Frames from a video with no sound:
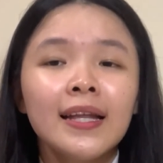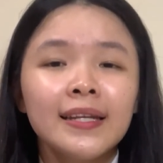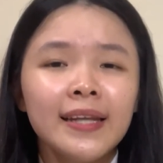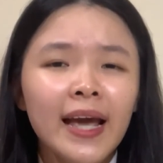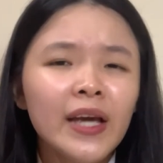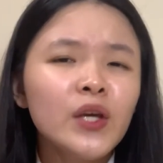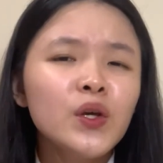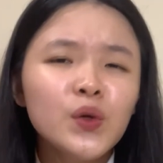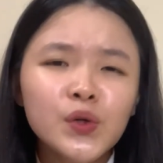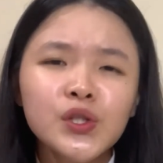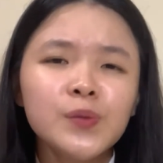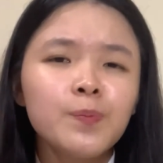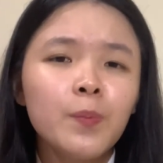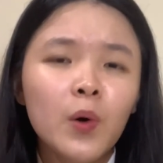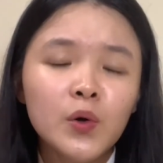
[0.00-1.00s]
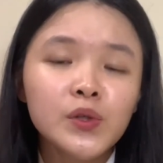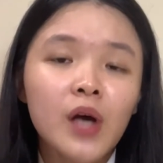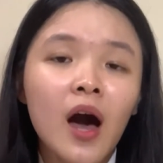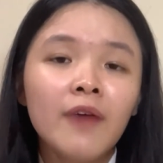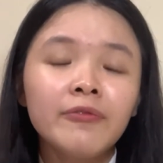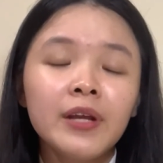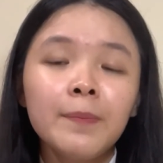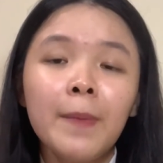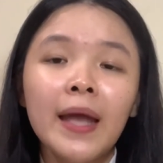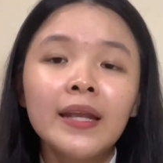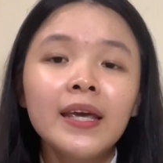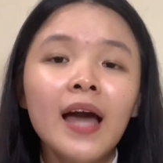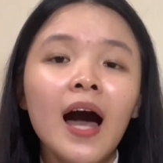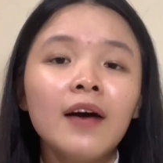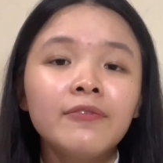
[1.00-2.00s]
they use most of the
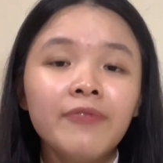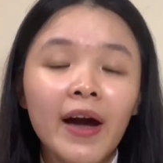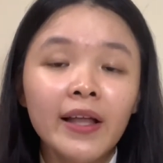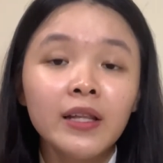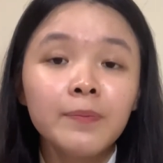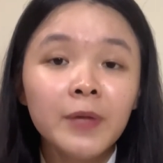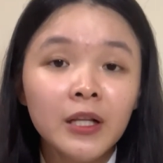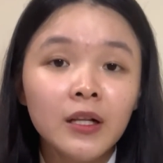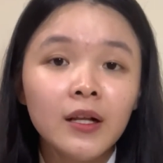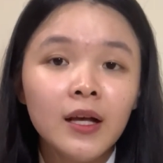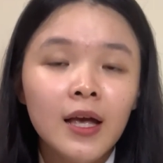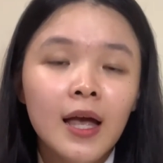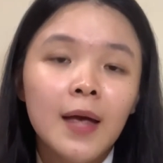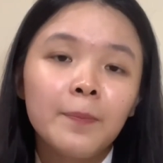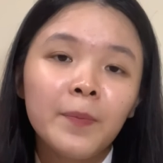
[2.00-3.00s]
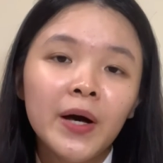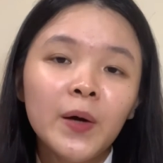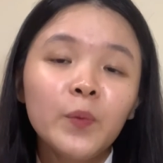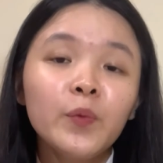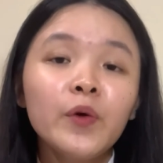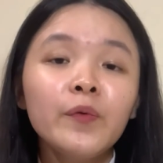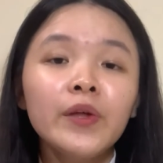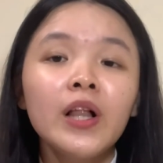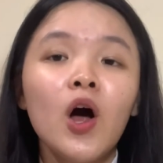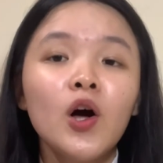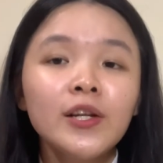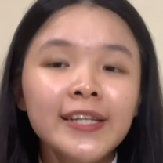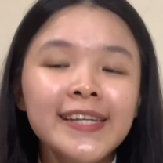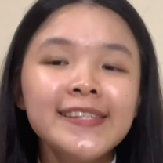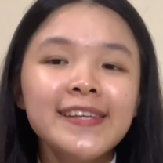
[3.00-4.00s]
media available, but we will
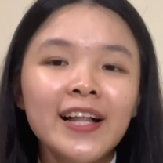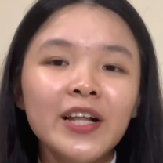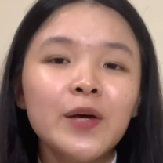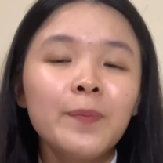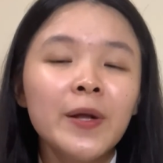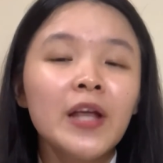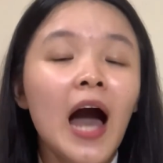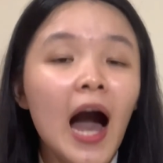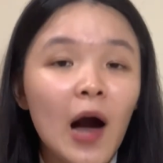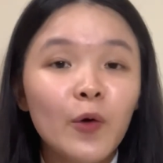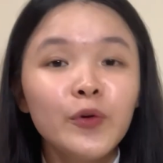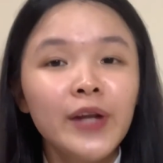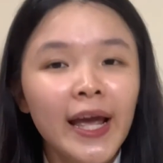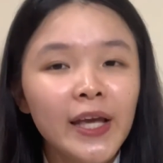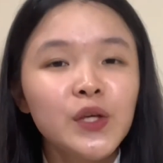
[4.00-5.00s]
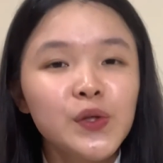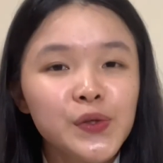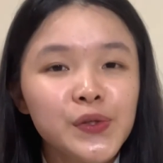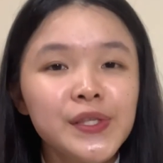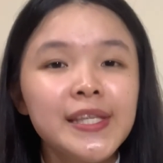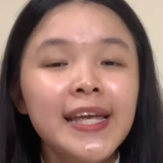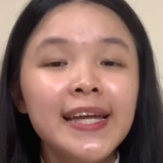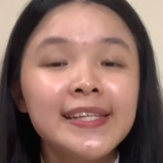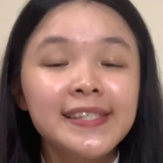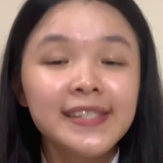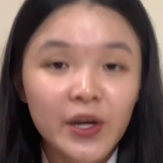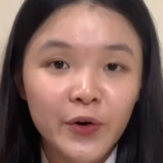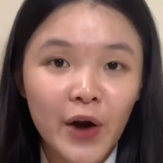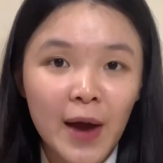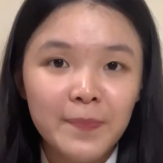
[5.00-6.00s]
only talk about how they use the
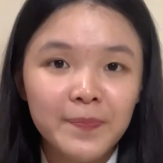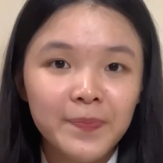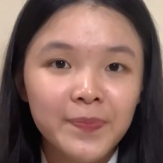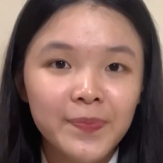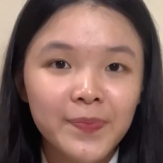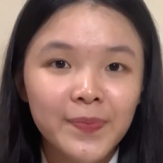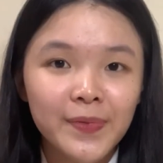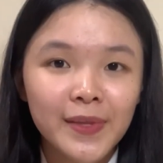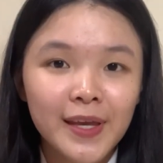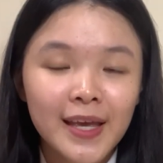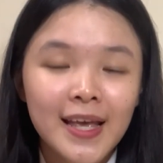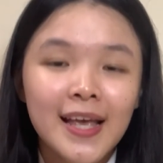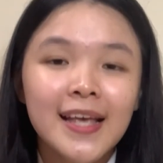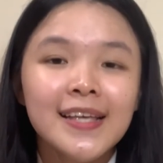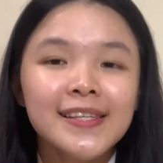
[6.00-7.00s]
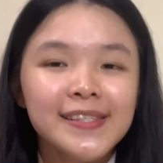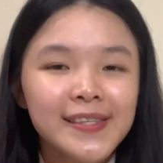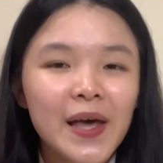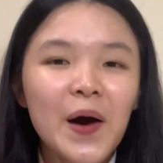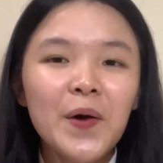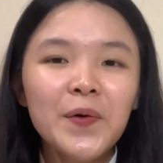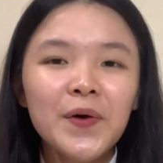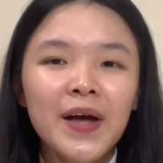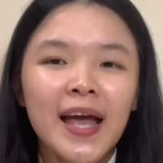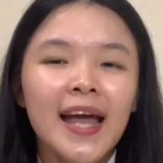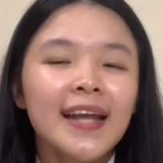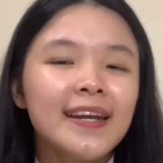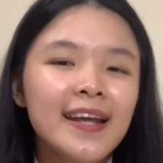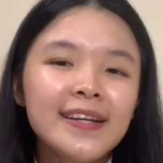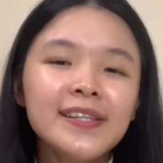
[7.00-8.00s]
Instagram. So,
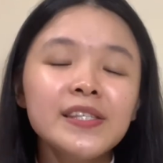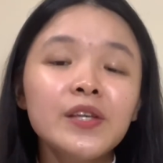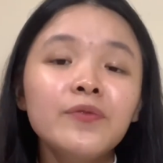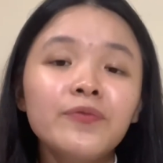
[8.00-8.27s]
that is the